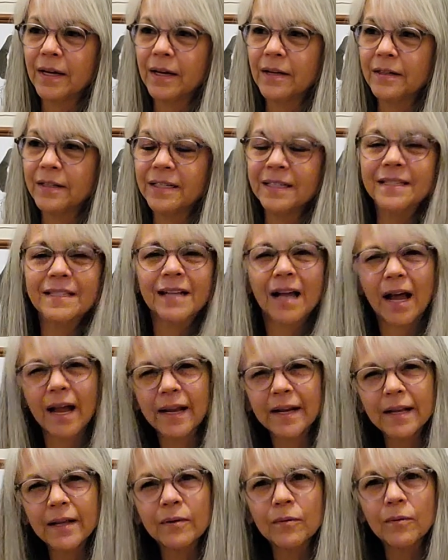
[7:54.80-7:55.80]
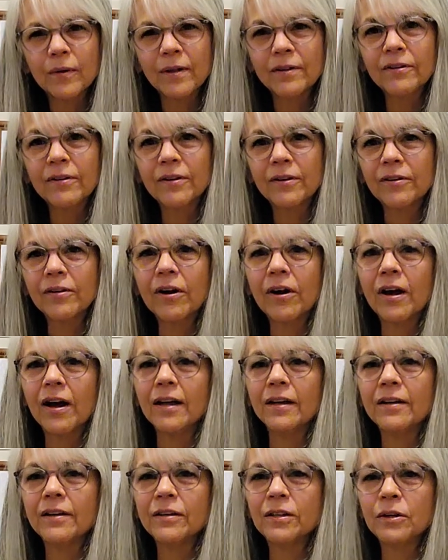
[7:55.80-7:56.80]
deciding whether or not
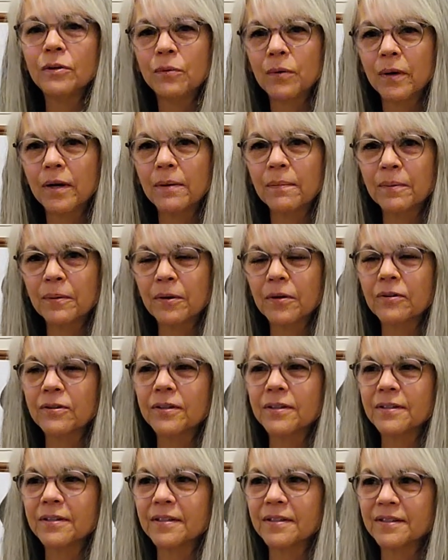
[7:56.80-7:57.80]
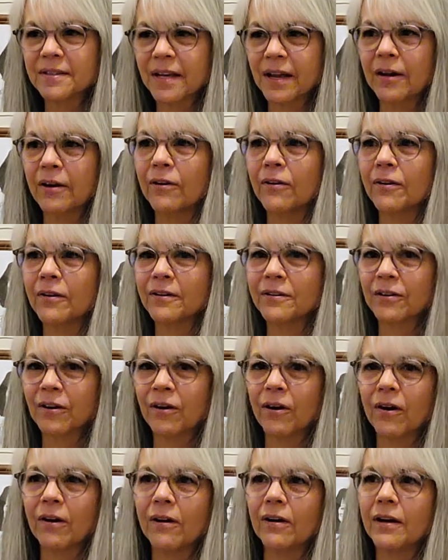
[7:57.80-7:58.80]
you want to purchase a Zager
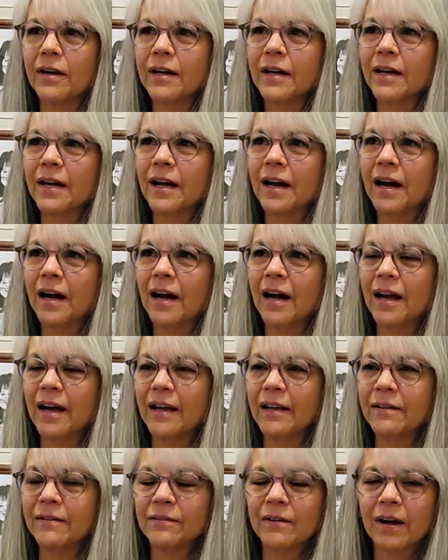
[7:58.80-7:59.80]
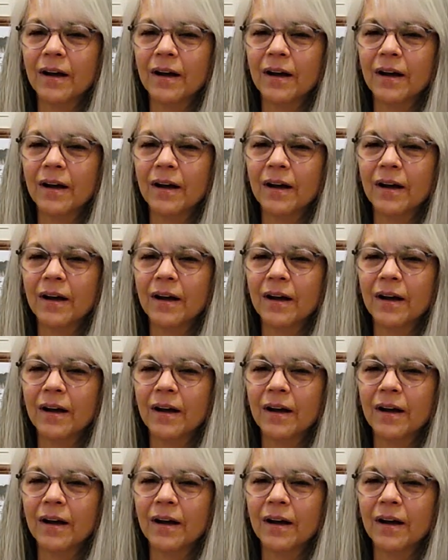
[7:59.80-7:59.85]
guitar. I